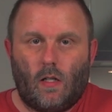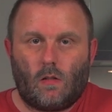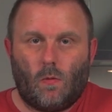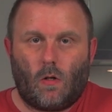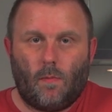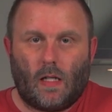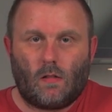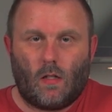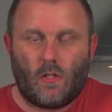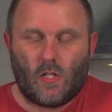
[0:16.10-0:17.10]
guys, welcome back
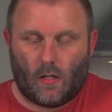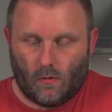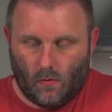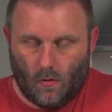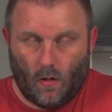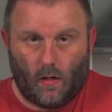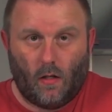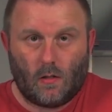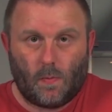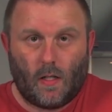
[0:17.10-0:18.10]
to the channel. I
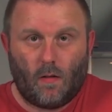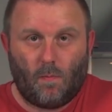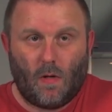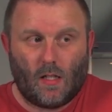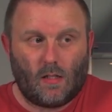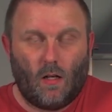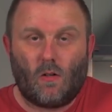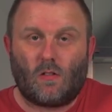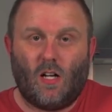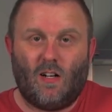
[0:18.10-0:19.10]
know it's been a bloody
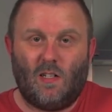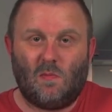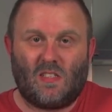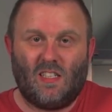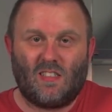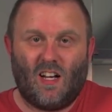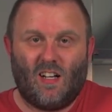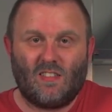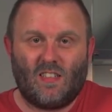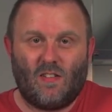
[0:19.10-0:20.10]
long time since I
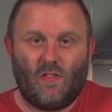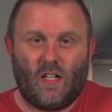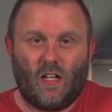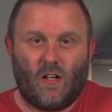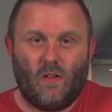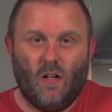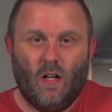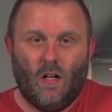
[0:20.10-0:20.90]
last did a video.